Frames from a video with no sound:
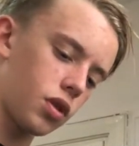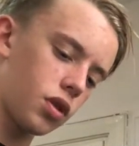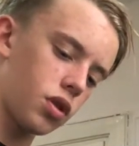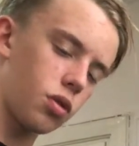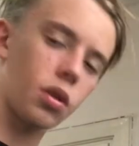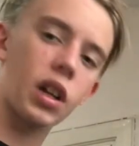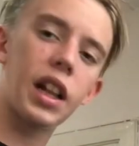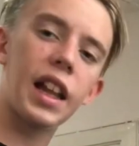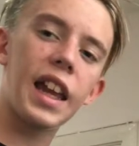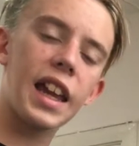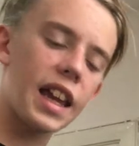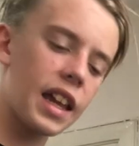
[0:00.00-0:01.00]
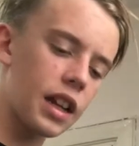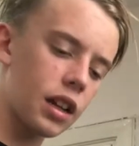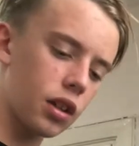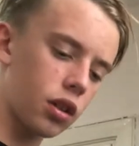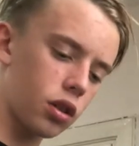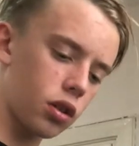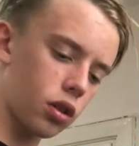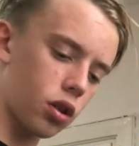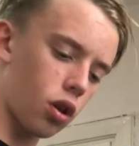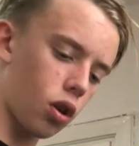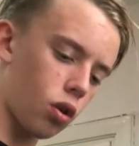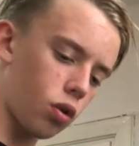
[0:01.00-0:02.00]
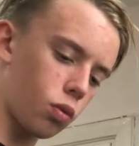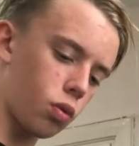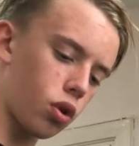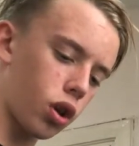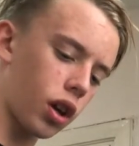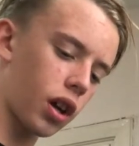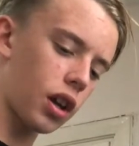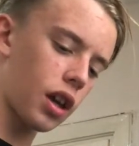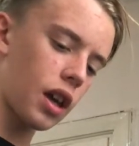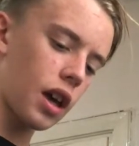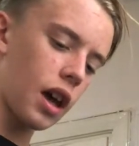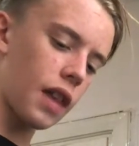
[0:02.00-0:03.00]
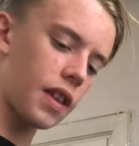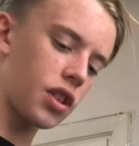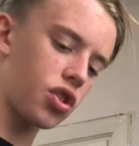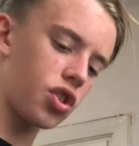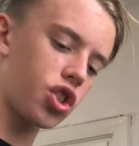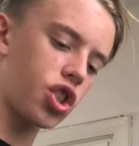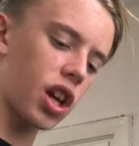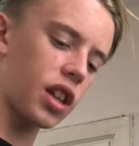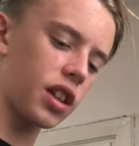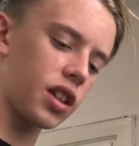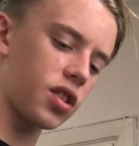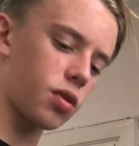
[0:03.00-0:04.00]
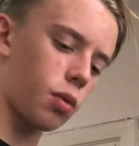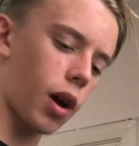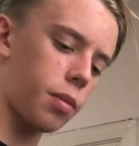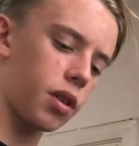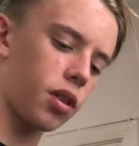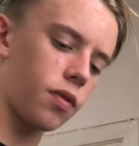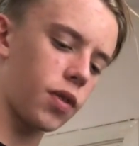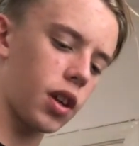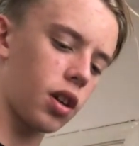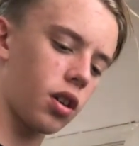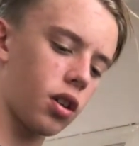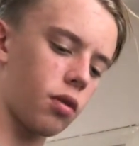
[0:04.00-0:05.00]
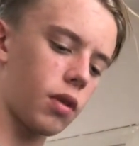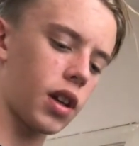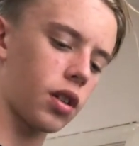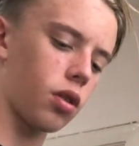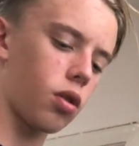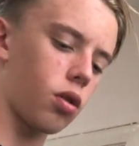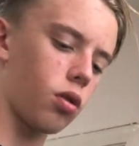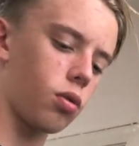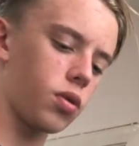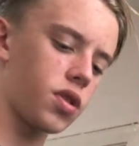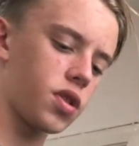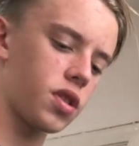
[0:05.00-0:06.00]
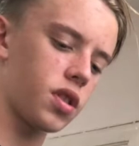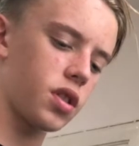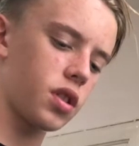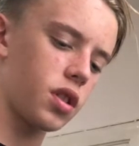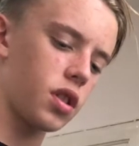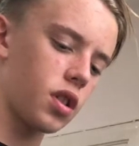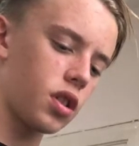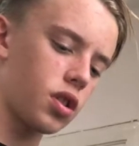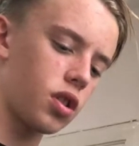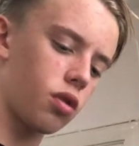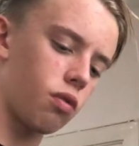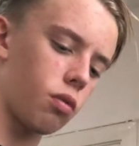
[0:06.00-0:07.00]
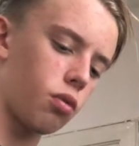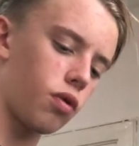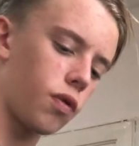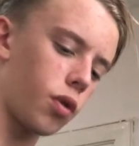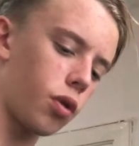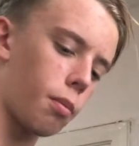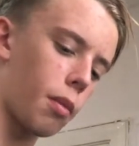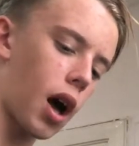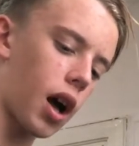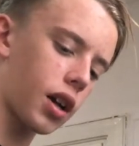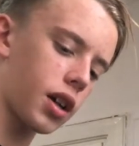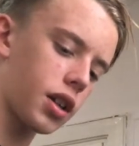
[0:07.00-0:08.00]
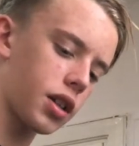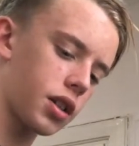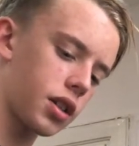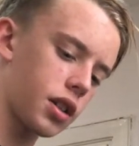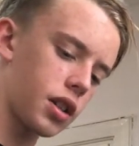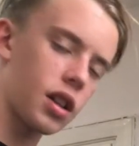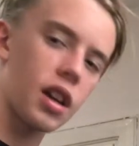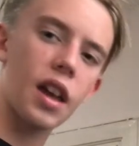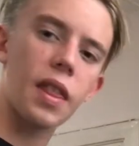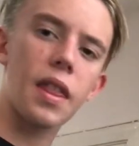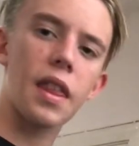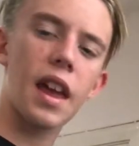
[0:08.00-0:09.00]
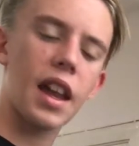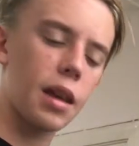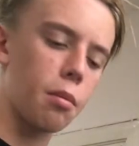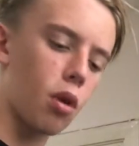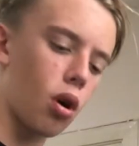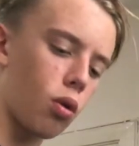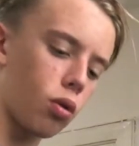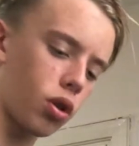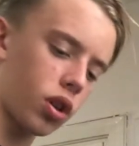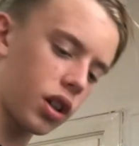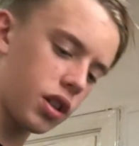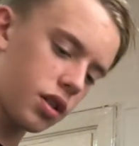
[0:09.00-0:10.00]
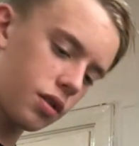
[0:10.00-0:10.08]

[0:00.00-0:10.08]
So clean, cold water, and then just gently swiping your finger around the goggles to remove all the muck and any mold on it.